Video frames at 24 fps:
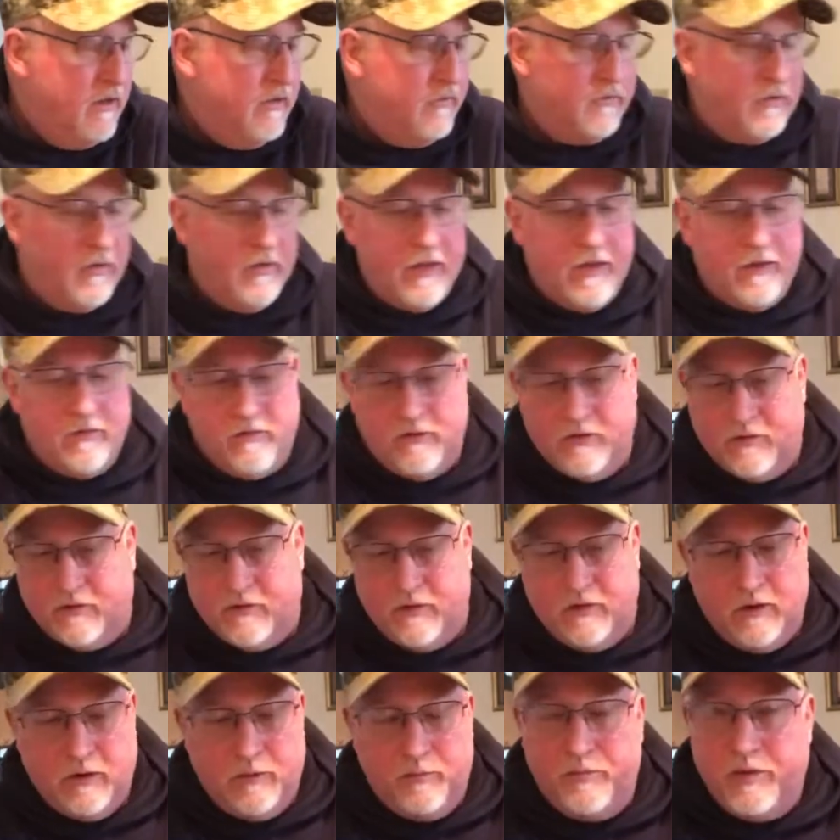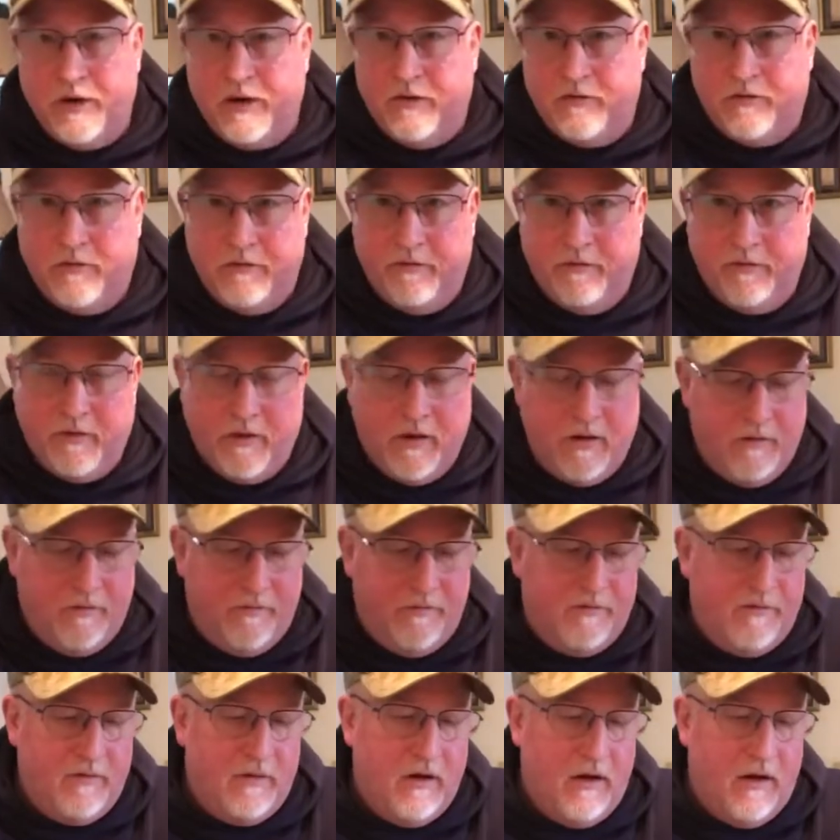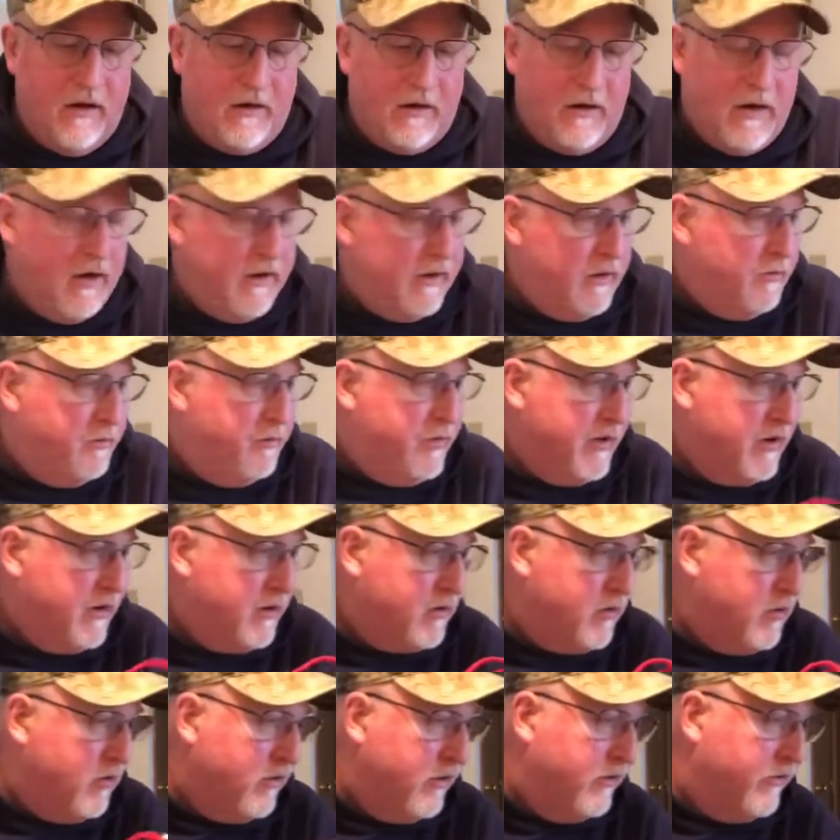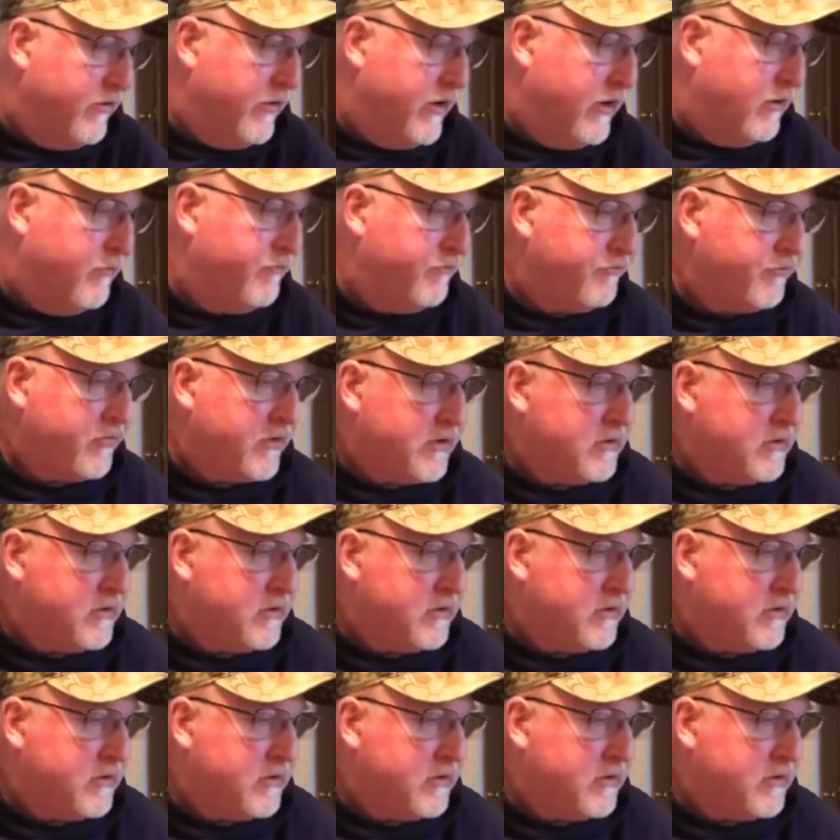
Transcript: So that's just a little piece of, of uh, gutted paracord there.